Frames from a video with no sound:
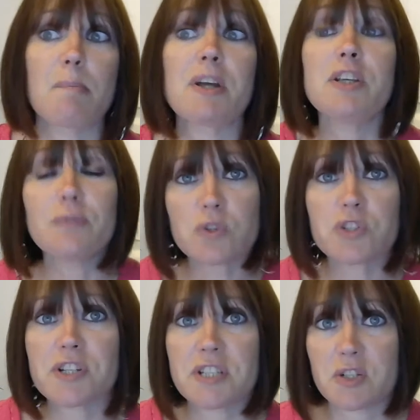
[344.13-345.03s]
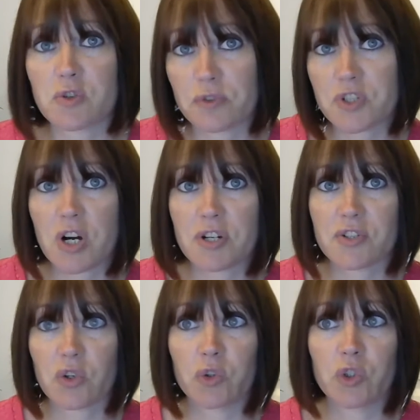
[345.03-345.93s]
But you've also ticked off a
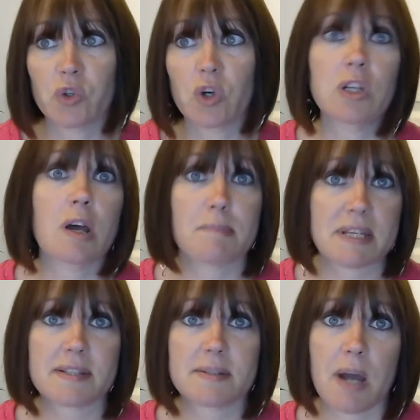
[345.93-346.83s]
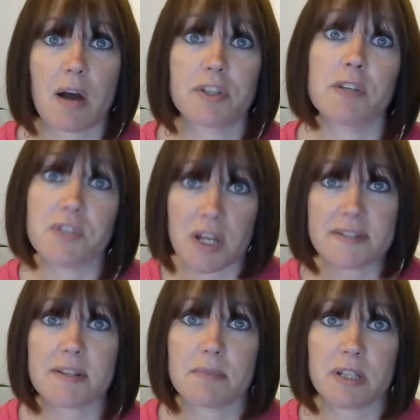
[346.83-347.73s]
task on your online biz as well. You've done
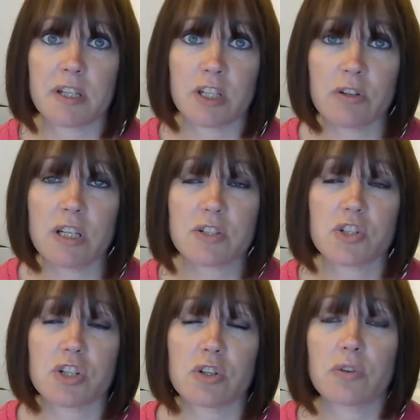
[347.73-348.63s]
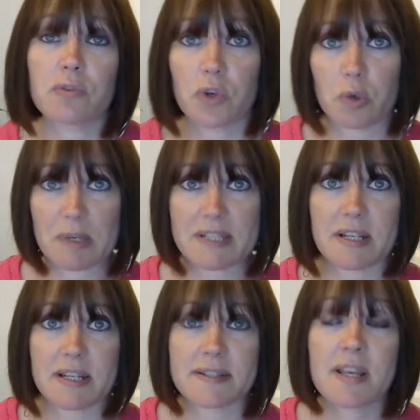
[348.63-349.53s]
something that you need to do for your
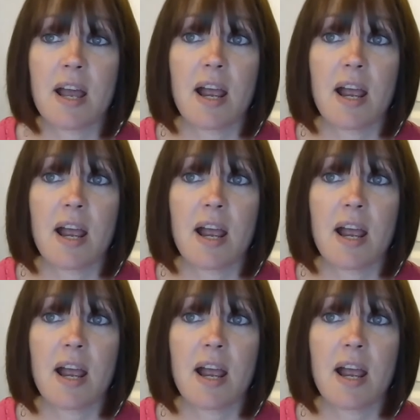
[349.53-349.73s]
business.